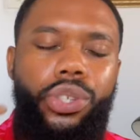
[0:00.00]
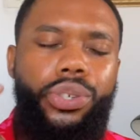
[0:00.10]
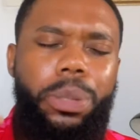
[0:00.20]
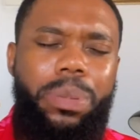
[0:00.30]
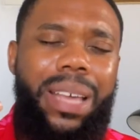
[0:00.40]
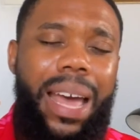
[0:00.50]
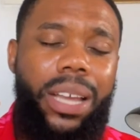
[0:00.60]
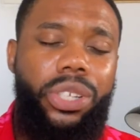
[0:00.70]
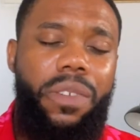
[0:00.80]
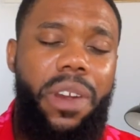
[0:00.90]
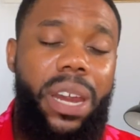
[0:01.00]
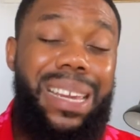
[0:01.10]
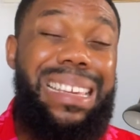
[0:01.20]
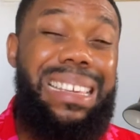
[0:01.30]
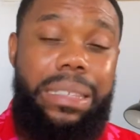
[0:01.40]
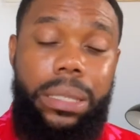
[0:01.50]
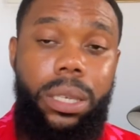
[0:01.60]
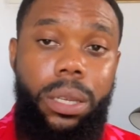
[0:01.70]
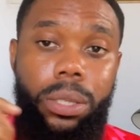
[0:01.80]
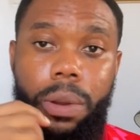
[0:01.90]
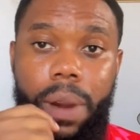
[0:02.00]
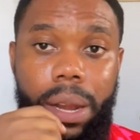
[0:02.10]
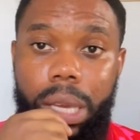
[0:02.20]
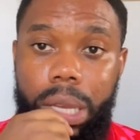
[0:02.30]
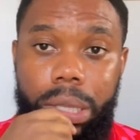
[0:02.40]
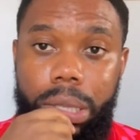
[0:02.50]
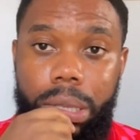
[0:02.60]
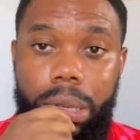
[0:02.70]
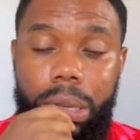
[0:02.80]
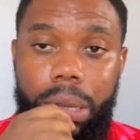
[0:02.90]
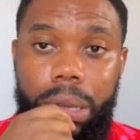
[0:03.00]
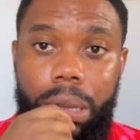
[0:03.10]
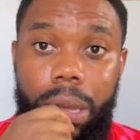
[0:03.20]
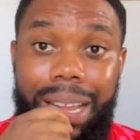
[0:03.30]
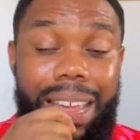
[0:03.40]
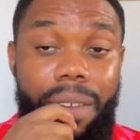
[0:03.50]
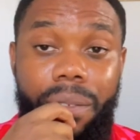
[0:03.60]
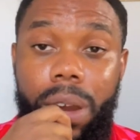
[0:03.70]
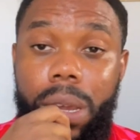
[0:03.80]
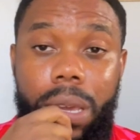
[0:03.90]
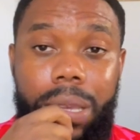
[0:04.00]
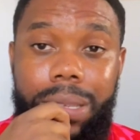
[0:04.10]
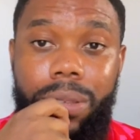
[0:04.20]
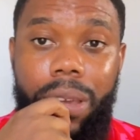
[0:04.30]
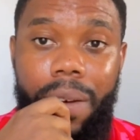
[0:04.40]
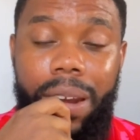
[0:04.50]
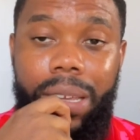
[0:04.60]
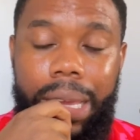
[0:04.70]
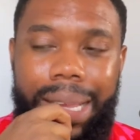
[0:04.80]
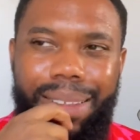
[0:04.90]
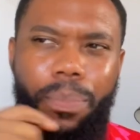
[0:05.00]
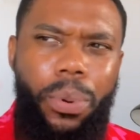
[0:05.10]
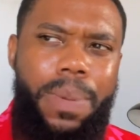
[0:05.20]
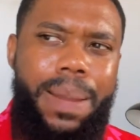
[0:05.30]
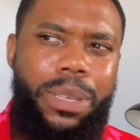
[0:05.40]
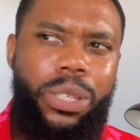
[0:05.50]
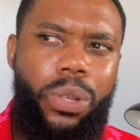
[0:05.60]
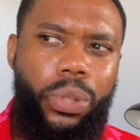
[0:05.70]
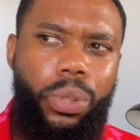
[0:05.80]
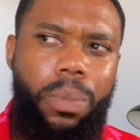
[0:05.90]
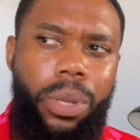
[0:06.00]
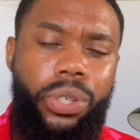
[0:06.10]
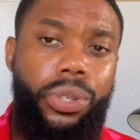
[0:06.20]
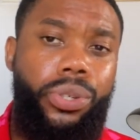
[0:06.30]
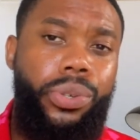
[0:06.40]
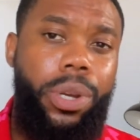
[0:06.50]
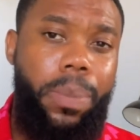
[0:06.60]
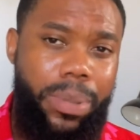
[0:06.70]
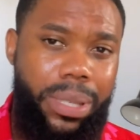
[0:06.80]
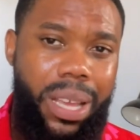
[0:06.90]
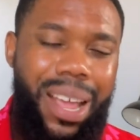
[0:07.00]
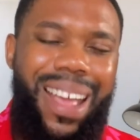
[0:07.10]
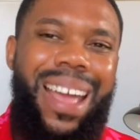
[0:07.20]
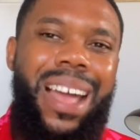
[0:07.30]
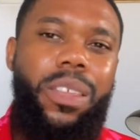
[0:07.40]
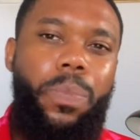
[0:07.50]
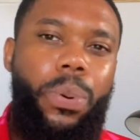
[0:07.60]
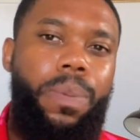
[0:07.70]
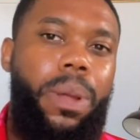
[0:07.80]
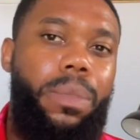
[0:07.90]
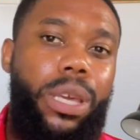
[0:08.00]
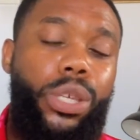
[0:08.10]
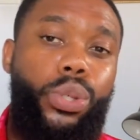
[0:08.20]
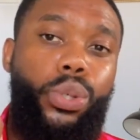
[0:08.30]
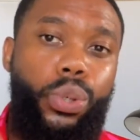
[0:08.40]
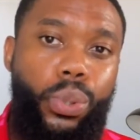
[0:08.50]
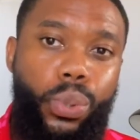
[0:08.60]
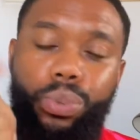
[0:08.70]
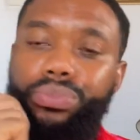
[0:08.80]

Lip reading: Thrips are actually very easy to eradicate. They are very easy to eradicate. The problem is not so much the thrips. The problem is you.